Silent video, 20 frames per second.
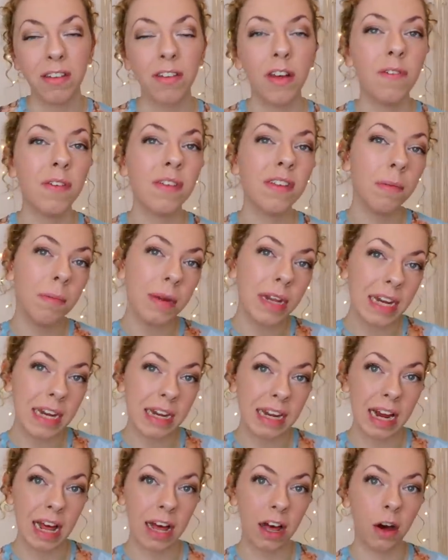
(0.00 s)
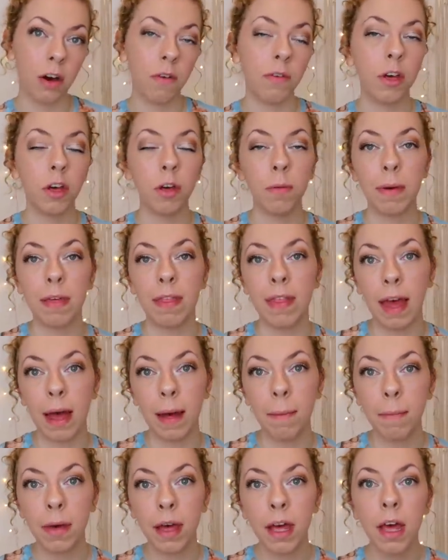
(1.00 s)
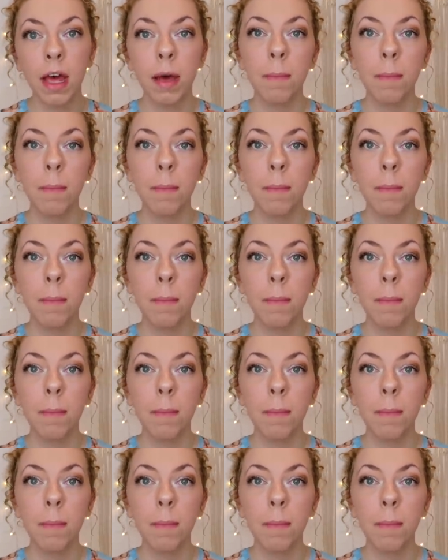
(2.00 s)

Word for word: So if it's somebody you need to let go of, it could be them,